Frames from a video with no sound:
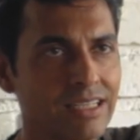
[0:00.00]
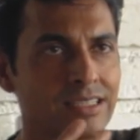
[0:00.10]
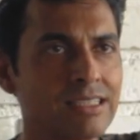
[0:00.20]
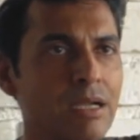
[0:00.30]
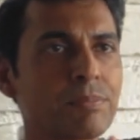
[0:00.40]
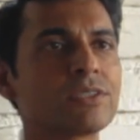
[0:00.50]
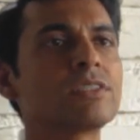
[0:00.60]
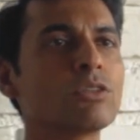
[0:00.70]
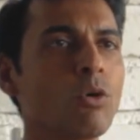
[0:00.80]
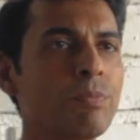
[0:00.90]
Is that
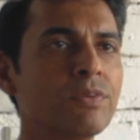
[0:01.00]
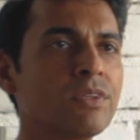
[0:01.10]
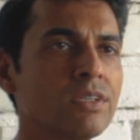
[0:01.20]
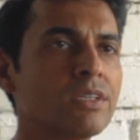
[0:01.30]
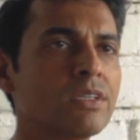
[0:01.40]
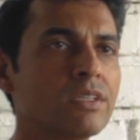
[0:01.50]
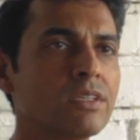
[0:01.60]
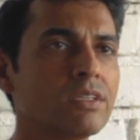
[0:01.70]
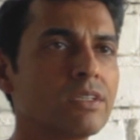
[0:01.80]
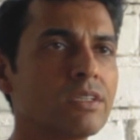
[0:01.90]
person open?
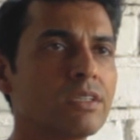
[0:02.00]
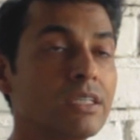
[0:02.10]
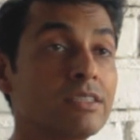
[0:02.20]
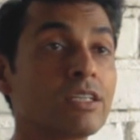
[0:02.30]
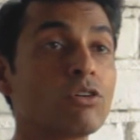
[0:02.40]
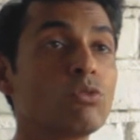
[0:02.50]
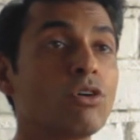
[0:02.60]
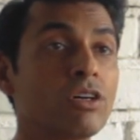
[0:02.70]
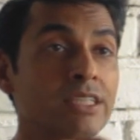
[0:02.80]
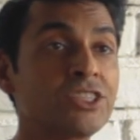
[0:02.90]
Is he going
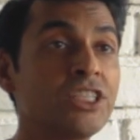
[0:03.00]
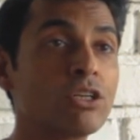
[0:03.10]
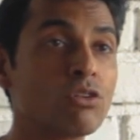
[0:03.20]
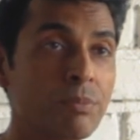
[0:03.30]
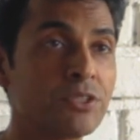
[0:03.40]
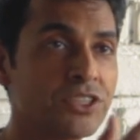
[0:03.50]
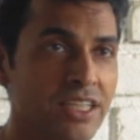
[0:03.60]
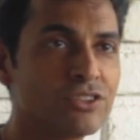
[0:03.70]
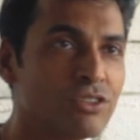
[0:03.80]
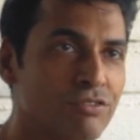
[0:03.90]
to, is she going to
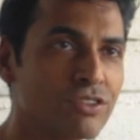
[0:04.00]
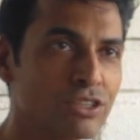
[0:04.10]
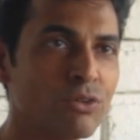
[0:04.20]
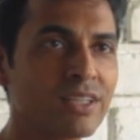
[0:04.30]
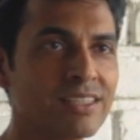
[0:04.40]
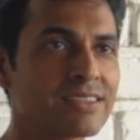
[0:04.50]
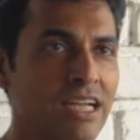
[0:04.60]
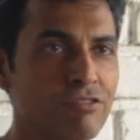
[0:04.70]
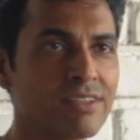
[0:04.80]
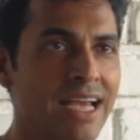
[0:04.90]
appreciate you if you're doing this
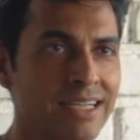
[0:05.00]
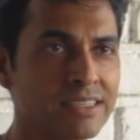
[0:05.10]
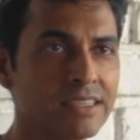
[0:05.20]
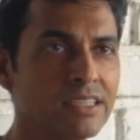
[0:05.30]
kind of an act?